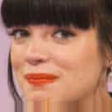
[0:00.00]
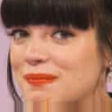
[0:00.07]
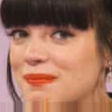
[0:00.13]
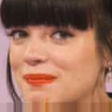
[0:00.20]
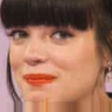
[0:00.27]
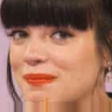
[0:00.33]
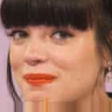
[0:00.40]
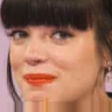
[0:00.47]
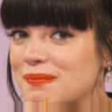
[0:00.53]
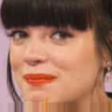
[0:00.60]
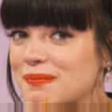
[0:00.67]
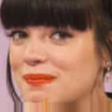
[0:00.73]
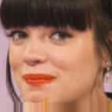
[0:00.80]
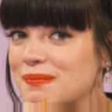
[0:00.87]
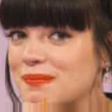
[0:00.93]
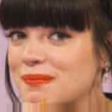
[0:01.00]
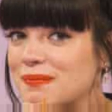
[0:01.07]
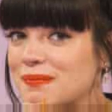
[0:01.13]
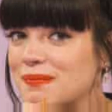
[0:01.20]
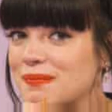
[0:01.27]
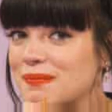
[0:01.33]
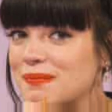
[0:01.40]
she
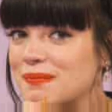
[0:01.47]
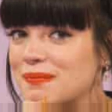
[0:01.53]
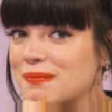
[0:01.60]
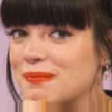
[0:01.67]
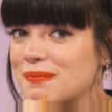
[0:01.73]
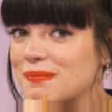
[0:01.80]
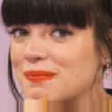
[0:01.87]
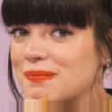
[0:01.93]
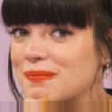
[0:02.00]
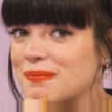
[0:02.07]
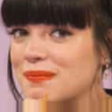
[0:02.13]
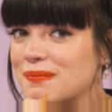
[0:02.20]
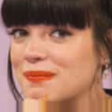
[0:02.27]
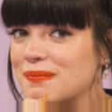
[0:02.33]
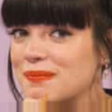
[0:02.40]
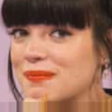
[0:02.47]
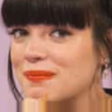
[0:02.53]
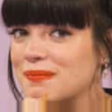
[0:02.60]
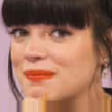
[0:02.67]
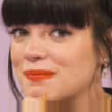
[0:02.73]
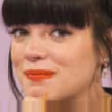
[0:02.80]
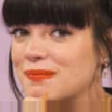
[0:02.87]
wrote
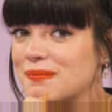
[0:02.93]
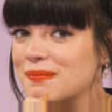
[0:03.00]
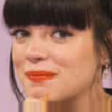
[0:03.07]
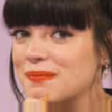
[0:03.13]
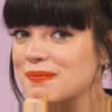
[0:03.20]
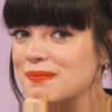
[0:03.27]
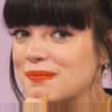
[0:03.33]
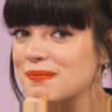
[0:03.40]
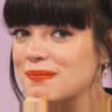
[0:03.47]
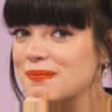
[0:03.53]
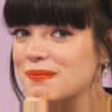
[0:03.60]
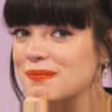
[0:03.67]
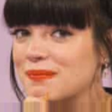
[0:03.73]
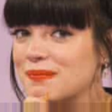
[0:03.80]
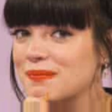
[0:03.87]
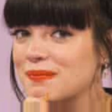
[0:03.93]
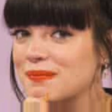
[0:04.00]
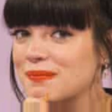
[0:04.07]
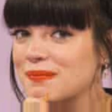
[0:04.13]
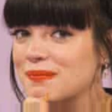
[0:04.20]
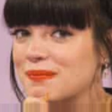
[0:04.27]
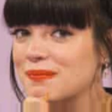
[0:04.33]
something in her Twitter account,
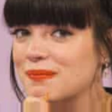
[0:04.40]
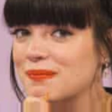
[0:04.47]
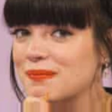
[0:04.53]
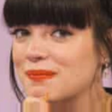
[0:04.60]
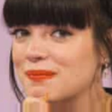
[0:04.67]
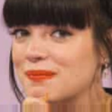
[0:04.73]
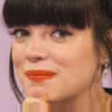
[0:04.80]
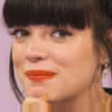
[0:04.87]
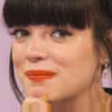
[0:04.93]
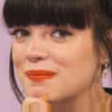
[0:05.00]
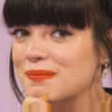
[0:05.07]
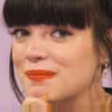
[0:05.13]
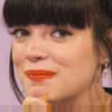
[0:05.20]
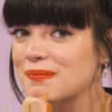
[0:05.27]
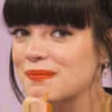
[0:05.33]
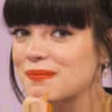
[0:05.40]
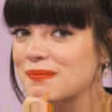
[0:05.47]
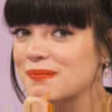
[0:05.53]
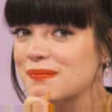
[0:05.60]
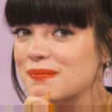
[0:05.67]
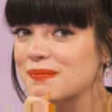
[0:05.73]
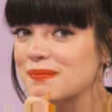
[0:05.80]
and
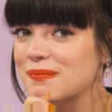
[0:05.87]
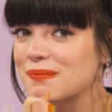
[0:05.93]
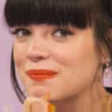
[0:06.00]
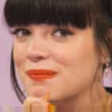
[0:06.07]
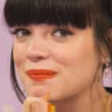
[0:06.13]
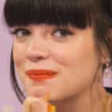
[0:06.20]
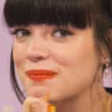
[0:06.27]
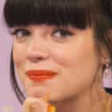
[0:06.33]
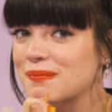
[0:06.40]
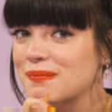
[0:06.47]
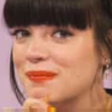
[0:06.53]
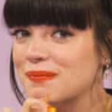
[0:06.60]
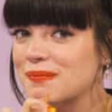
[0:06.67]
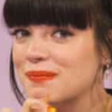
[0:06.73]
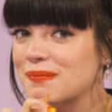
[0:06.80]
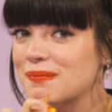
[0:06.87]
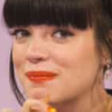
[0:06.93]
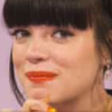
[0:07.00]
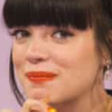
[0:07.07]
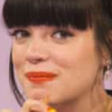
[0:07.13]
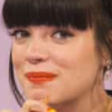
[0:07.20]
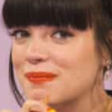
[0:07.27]
she said that
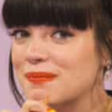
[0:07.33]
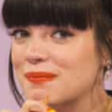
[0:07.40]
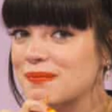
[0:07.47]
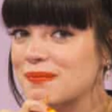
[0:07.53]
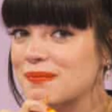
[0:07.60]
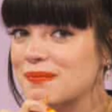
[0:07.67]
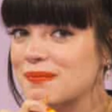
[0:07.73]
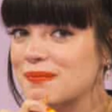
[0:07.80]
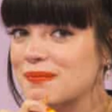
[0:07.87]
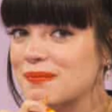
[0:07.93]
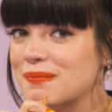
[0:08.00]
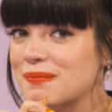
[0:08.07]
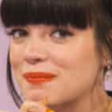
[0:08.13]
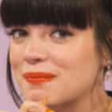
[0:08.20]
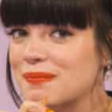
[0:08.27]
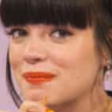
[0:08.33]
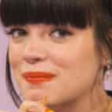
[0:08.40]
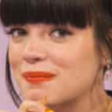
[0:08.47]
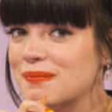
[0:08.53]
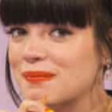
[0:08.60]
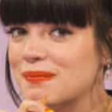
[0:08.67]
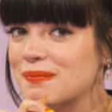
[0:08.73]
she was
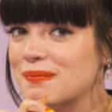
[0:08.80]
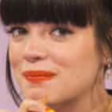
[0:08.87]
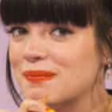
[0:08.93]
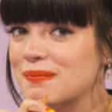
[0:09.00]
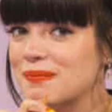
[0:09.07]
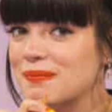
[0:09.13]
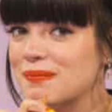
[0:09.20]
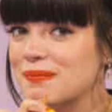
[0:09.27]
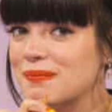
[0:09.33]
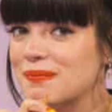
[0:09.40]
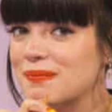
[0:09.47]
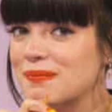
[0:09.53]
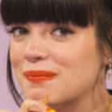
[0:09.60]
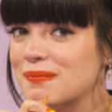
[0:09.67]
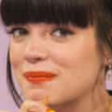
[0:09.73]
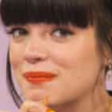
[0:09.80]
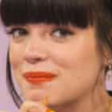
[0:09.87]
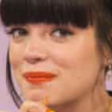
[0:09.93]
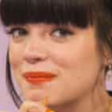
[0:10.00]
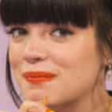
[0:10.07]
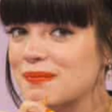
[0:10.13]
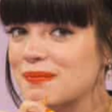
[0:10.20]
taught the
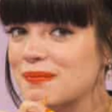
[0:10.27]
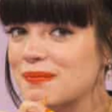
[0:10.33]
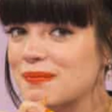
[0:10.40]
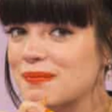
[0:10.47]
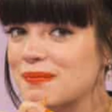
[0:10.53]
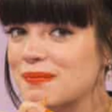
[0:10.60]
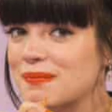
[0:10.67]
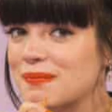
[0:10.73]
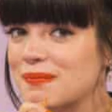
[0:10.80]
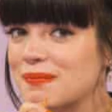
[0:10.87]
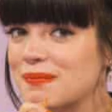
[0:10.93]
Pythagorean theorem